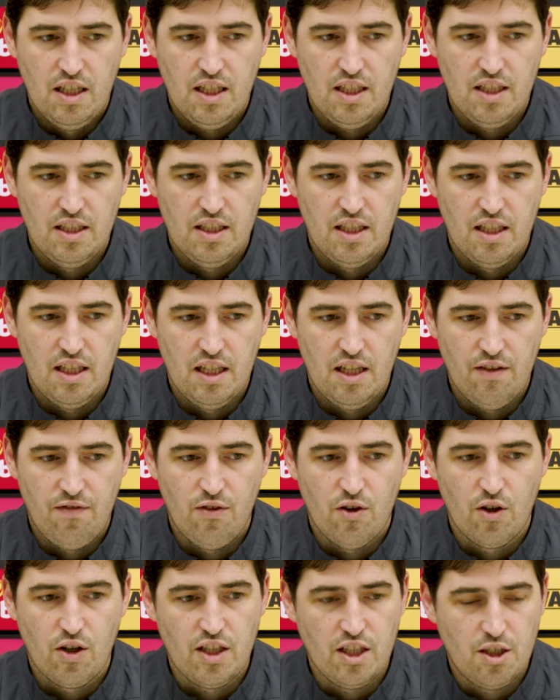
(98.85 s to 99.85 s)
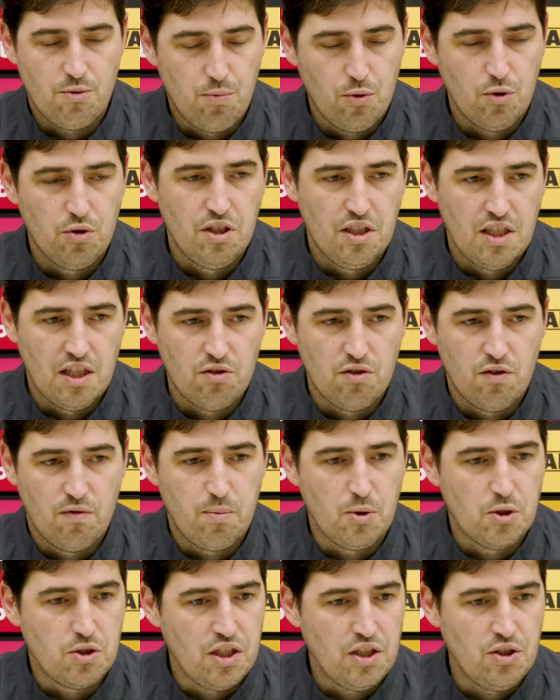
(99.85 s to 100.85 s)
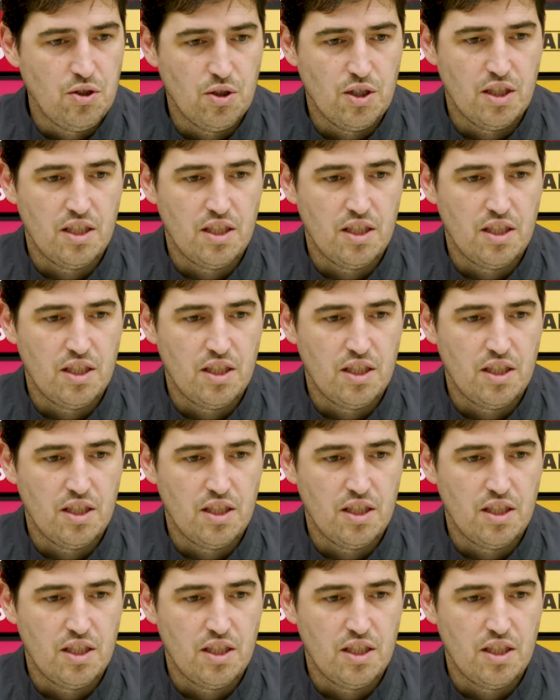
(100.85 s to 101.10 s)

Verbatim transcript: in the effort he's putting out of possession,